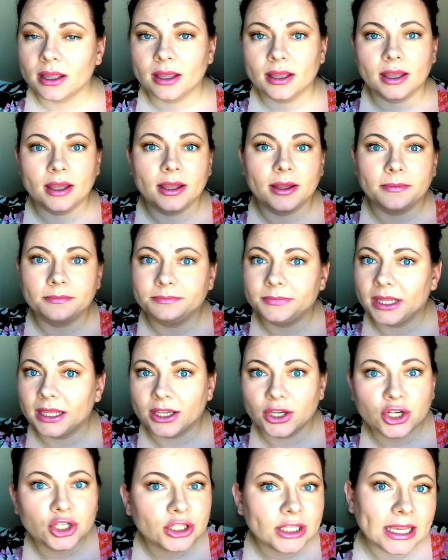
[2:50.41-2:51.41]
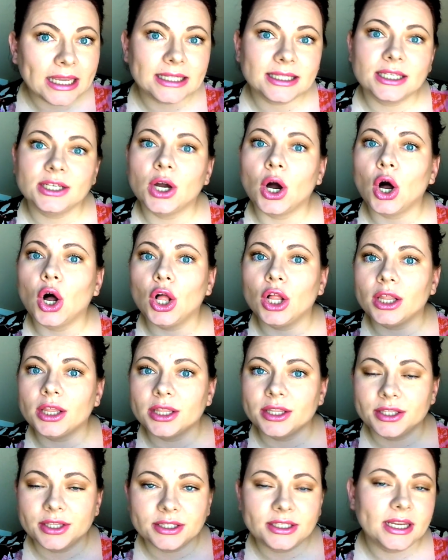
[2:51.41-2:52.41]
um, like collecting
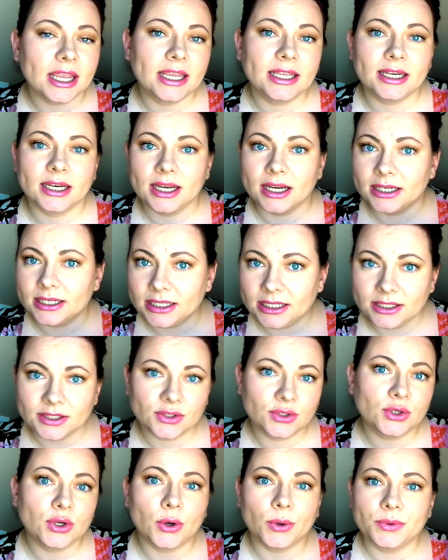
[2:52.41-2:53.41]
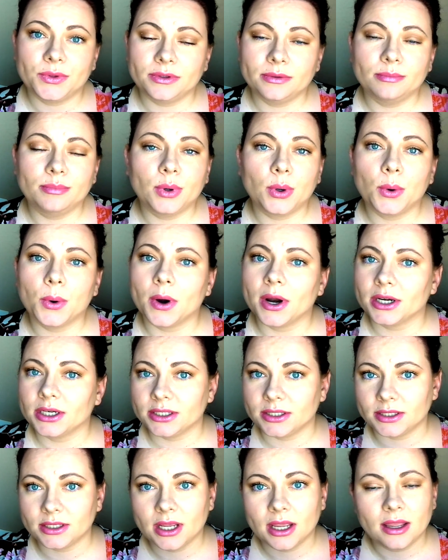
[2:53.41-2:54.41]
all the data that needs to go to the
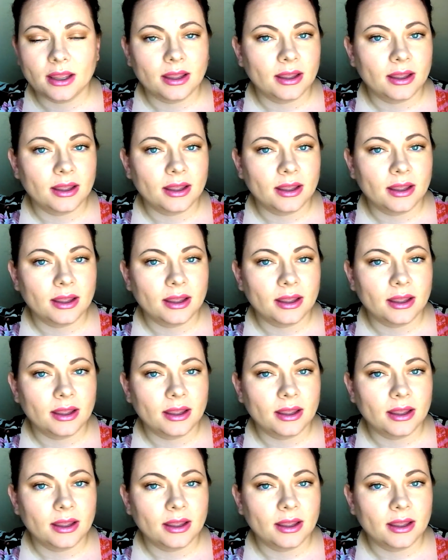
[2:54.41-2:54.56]
boards,